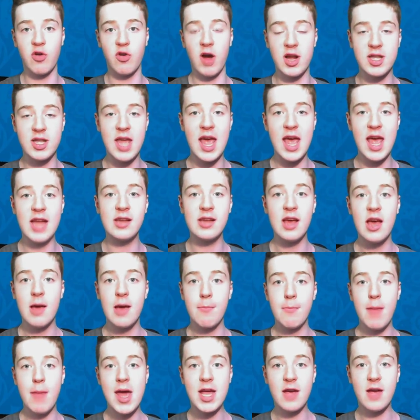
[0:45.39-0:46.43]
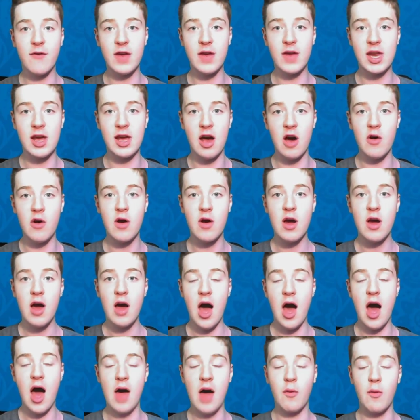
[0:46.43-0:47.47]
I did make a video
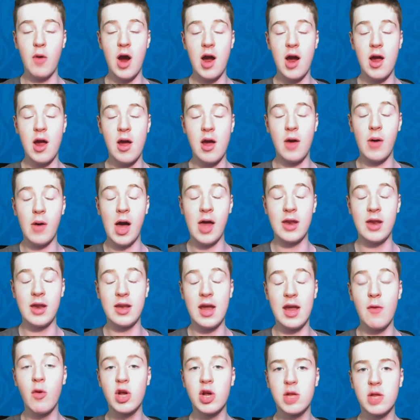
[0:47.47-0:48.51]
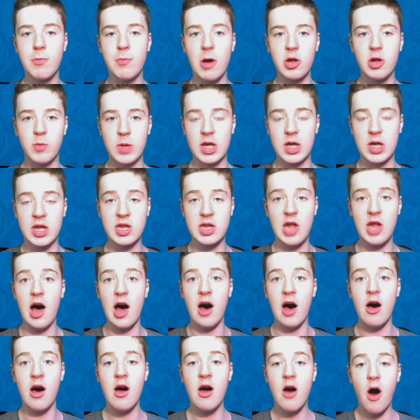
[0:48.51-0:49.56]
and it was supposed to be the
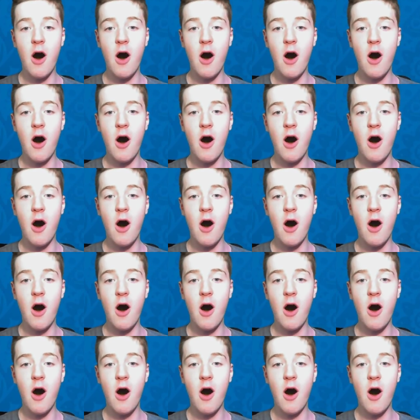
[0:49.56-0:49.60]
start